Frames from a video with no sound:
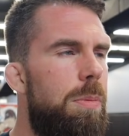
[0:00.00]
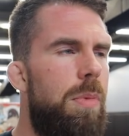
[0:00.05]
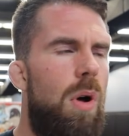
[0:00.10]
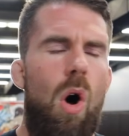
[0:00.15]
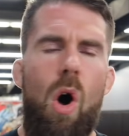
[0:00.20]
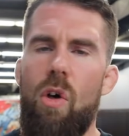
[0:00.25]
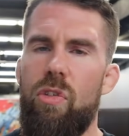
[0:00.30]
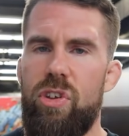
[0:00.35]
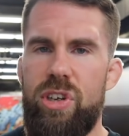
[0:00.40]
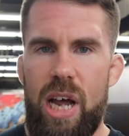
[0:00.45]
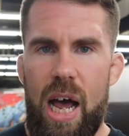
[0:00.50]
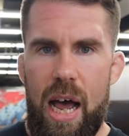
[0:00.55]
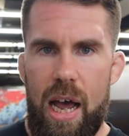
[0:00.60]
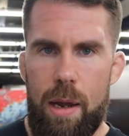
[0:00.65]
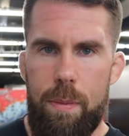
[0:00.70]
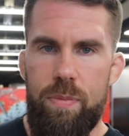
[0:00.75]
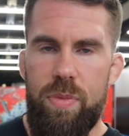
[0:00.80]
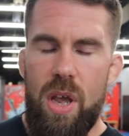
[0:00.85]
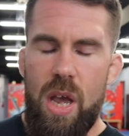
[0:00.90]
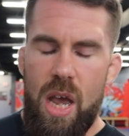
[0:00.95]
up all the
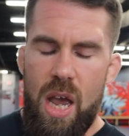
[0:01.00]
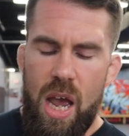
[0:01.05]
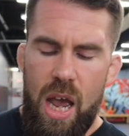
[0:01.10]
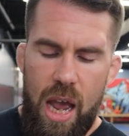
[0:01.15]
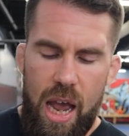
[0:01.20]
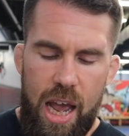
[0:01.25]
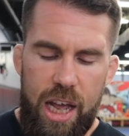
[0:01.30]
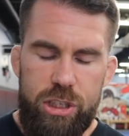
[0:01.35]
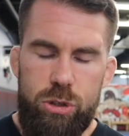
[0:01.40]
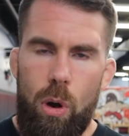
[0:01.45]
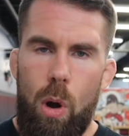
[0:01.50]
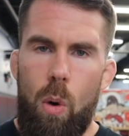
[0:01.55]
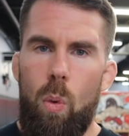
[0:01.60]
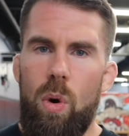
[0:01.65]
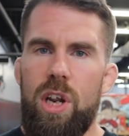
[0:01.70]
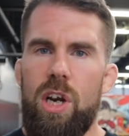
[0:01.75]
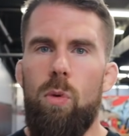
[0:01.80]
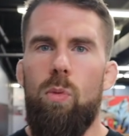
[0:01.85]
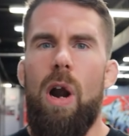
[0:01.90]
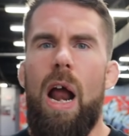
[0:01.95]
time. And so I
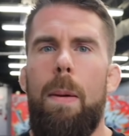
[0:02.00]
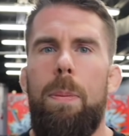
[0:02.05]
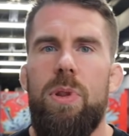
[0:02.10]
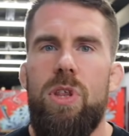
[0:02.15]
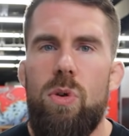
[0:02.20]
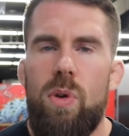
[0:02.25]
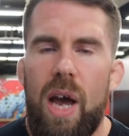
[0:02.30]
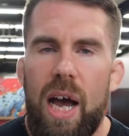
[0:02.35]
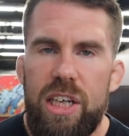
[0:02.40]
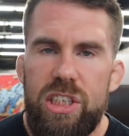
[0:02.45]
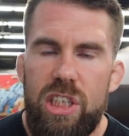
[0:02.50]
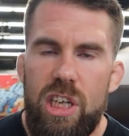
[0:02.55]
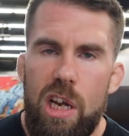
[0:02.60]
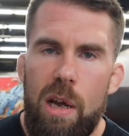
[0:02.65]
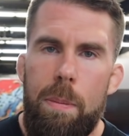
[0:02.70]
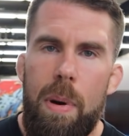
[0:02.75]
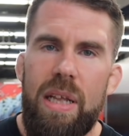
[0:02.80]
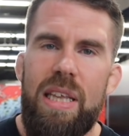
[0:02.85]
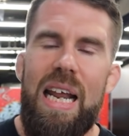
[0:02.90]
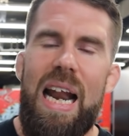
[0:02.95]
wanted to wrap with you guys today
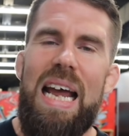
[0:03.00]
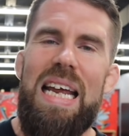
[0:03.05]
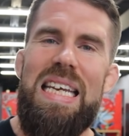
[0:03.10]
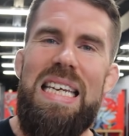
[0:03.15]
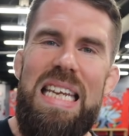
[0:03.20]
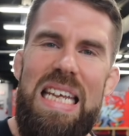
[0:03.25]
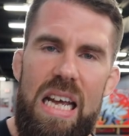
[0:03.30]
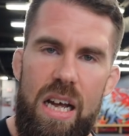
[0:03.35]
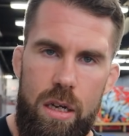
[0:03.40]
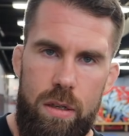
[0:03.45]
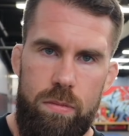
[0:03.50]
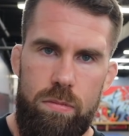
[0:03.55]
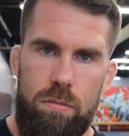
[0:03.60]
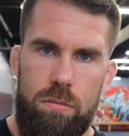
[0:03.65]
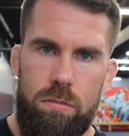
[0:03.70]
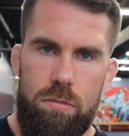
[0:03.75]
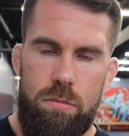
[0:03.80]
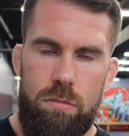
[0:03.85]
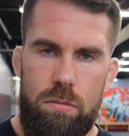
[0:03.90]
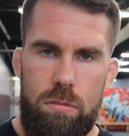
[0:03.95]
about that idea
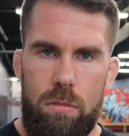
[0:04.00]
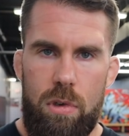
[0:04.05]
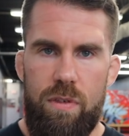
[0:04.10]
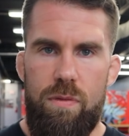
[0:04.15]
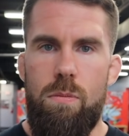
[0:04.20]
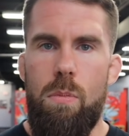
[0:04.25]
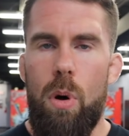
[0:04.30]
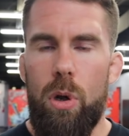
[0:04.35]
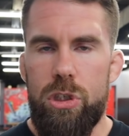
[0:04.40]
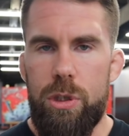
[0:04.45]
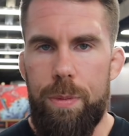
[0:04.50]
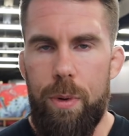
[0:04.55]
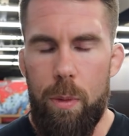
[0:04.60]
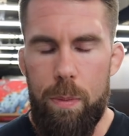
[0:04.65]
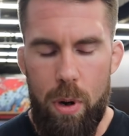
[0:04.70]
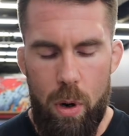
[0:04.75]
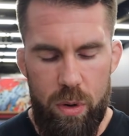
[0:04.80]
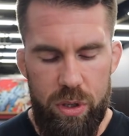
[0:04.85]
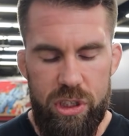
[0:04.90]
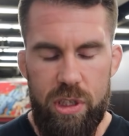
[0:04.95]
of multiple
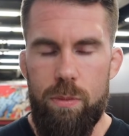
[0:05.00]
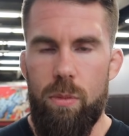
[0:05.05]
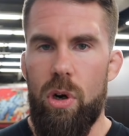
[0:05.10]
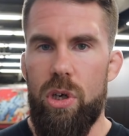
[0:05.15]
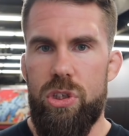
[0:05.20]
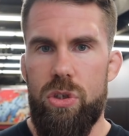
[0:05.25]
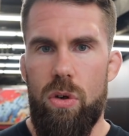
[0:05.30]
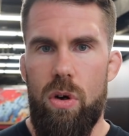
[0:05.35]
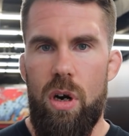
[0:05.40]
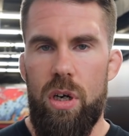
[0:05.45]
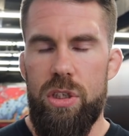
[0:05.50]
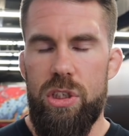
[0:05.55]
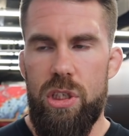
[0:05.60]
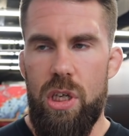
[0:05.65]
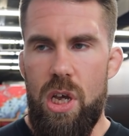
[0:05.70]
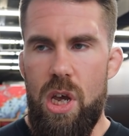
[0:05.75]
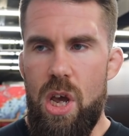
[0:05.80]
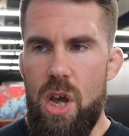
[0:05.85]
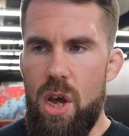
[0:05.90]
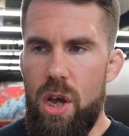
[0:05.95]
opponents in martial
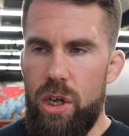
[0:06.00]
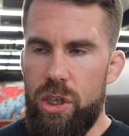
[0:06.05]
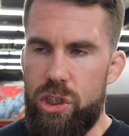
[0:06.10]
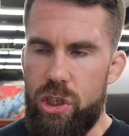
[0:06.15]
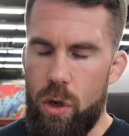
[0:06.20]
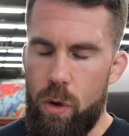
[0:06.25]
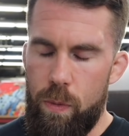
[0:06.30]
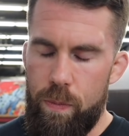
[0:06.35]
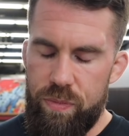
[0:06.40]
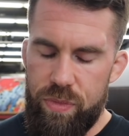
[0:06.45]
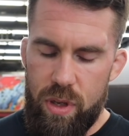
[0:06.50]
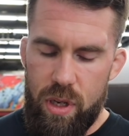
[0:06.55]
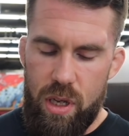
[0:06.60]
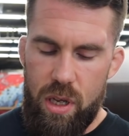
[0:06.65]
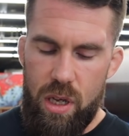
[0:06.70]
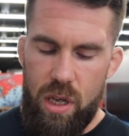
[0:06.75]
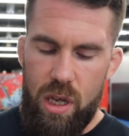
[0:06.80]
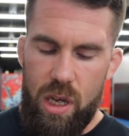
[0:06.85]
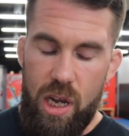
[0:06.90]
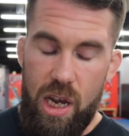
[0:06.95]
arts. So
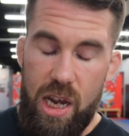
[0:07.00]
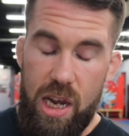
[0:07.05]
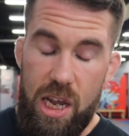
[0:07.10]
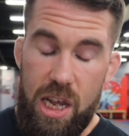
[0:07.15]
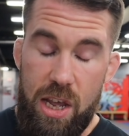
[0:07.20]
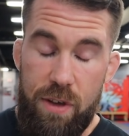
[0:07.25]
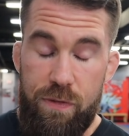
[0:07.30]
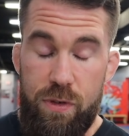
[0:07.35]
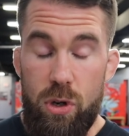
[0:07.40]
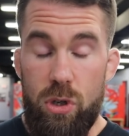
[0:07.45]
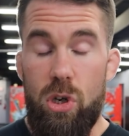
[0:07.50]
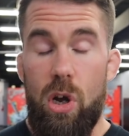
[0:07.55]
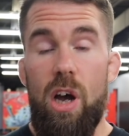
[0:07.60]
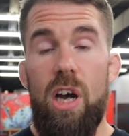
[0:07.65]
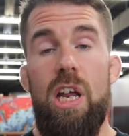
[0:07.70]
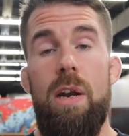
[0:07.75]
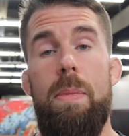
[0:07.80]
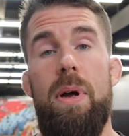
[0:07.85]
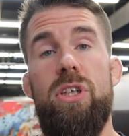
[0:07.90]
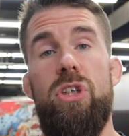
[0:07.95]
if you're
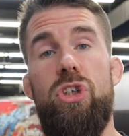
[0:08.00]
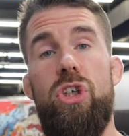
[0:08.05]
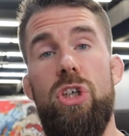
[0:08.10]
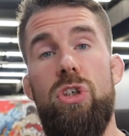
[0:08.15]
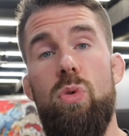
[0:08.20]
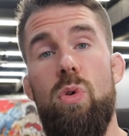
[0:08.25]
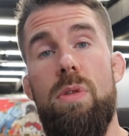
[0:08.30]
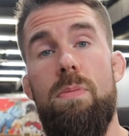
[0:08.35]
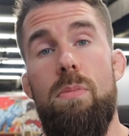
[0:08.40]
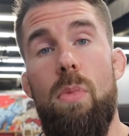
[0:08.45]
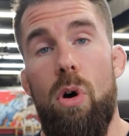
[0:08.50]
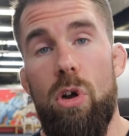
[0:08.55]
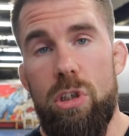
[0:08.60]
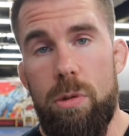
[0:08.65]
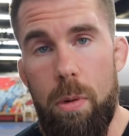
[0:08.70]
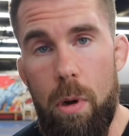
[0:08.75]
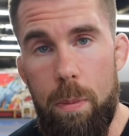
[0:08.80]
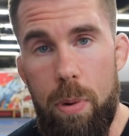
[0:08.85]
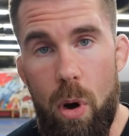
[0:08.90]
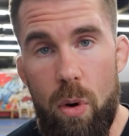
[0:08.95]
talking about jiu-jitsu with
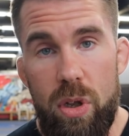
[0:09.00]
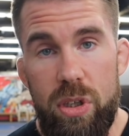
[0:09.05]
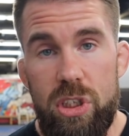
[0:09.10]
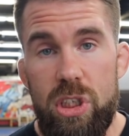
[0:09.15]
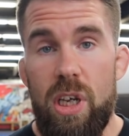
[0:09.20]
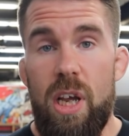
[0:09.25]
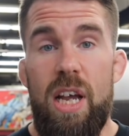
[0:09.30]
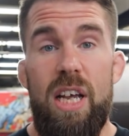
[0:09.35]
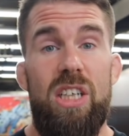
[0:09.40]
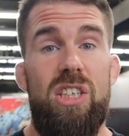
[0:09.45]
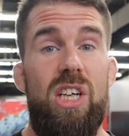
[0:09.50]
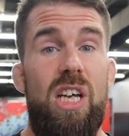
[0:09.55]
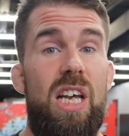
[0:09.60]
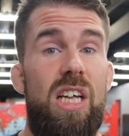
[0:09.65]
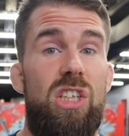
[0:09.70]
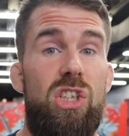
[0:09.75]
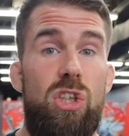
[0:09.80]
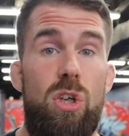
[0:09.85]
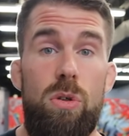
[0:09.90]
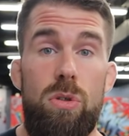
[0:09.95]
multiple opponents, saying
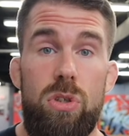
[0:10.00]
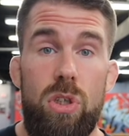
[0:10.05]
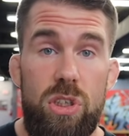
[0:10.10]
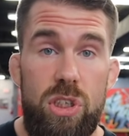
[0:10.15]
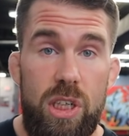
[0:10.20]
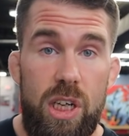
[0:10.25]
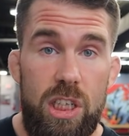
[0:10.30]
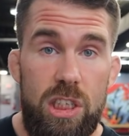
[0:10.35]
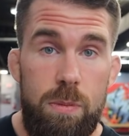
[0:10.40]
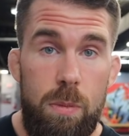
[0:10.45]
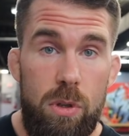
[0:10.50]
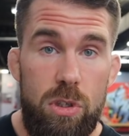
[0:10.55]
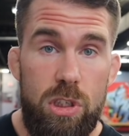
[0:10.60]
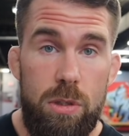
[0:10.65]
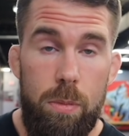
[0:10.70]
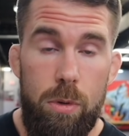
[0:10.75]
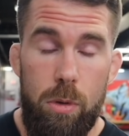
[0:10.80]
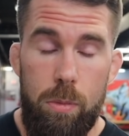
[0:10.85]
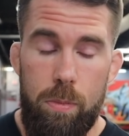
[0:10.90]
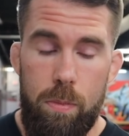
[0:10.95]
it's useless against
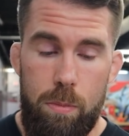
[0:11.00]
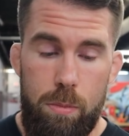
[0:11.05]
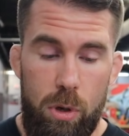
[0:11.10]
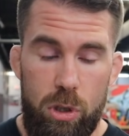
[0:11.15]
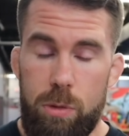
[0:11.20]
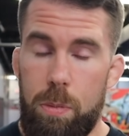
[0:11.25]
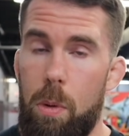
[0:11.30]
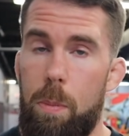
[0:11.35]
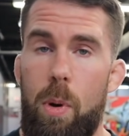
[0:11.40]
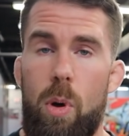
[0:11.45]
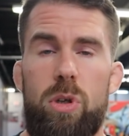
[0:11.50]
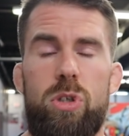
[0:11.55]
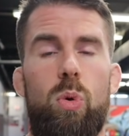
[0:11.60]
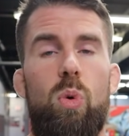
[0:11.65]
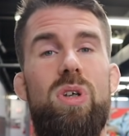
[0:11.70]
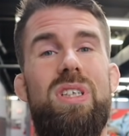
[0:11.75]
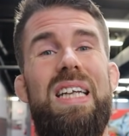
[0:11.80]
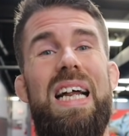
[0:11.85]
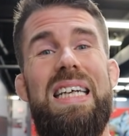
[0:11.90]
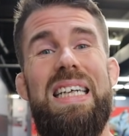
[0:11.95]
multiple opponents,
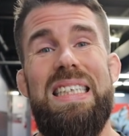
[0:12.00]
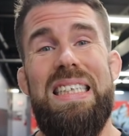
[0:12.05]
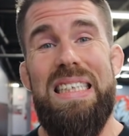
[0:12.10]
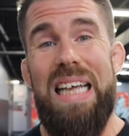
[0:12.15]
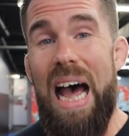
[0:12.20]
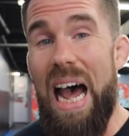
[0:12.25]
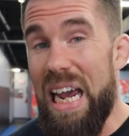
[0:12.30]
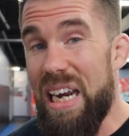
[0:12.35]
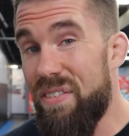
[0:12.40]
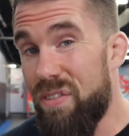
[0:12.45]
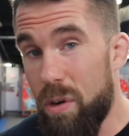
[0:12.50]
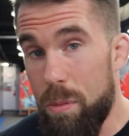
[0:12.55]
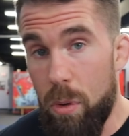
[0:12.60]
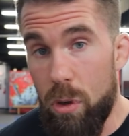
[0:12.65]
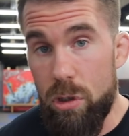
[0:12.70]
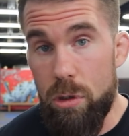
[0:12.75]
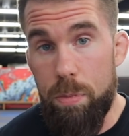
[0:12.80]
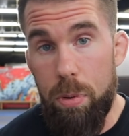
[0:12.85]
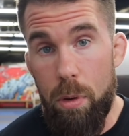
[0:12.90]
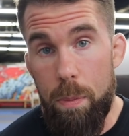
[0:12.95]
or it's not designed for
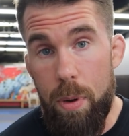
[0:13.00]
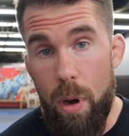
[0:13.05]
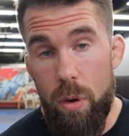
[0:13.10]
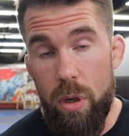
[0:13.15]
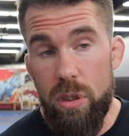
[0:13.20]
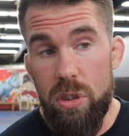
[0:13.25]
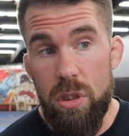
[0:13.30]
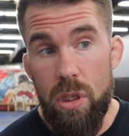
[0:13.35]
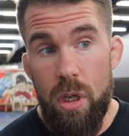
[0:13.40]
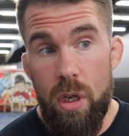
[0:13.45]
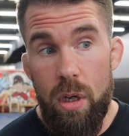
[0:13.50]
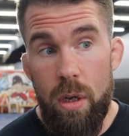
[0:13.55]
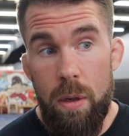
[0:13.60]
multiple opponents,